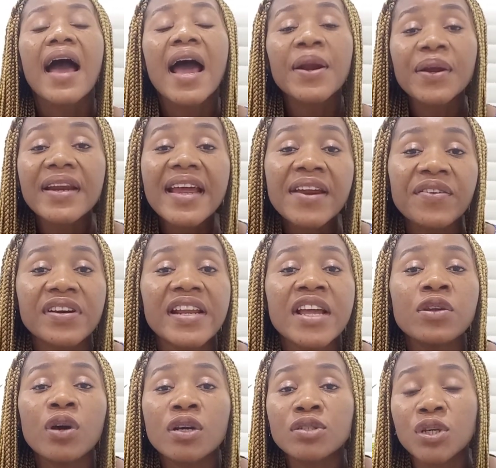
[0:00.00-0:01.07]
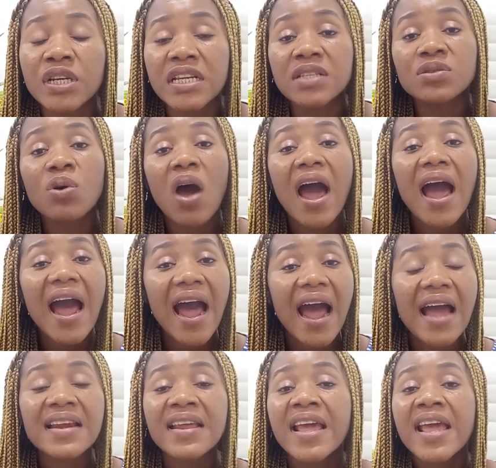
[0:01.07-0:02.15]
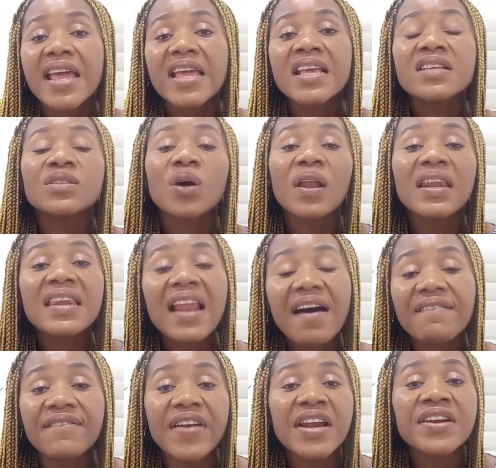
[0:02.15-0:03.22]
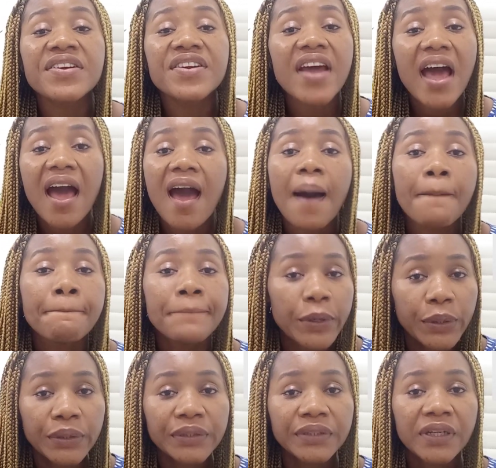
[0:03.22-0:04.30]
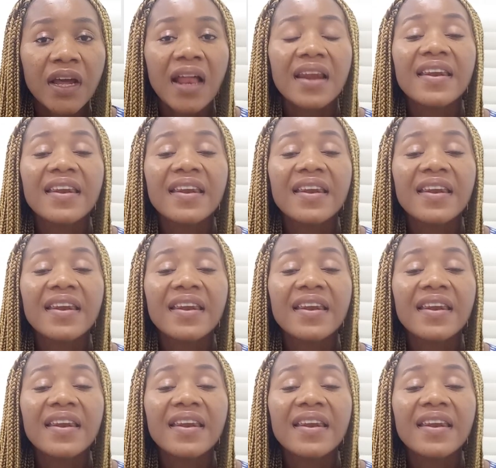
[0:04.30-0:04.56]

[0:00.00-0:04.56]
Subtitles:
Another ingredient you also need to add is your lavender bud.